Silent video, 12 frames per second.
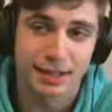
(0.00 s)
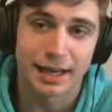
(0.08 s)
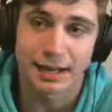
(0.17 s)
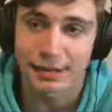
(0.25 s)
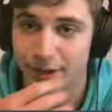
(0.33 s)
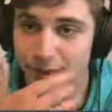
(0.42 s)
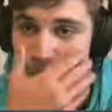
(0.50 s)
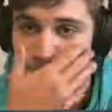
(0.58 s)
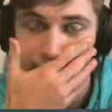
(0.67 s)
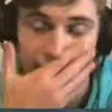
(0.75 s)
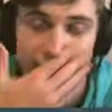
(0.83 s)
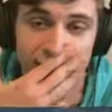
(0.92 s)
I don't know, I'm
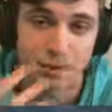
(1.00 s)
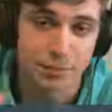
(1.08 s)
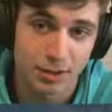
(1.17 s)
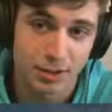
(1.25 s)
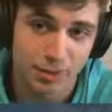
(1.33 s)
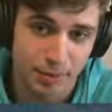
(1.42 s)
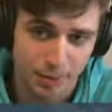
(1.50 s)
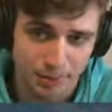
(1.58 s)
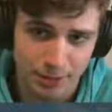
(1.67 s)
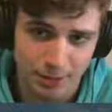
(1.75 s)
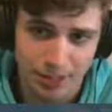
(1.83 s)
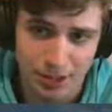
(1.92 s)
probably going to be
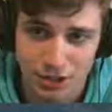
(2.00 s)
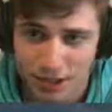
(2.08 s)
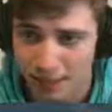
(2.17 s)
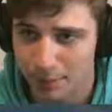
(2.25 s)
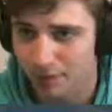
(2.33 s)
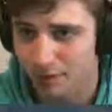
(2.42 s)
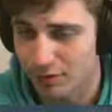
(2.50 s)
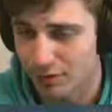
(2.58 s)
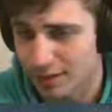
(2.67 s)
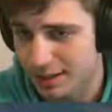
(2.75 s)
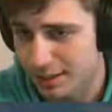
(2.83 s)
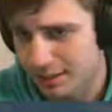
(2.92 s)
demoted out of champion from
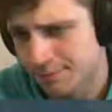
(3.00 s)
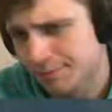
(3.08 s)
this.